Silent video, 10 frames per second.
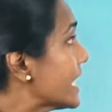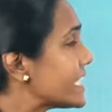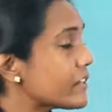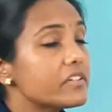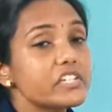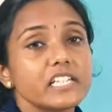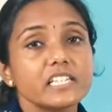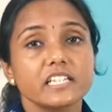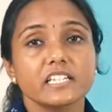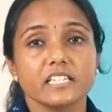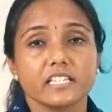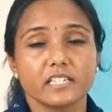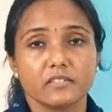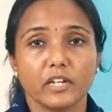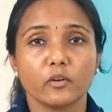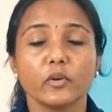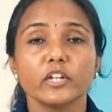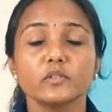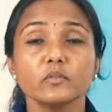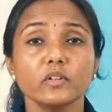deficiency disease. We are
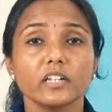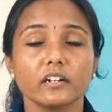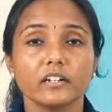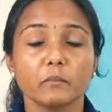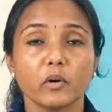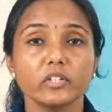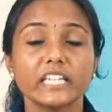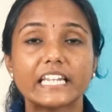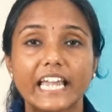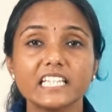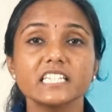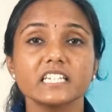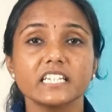going to learn about the next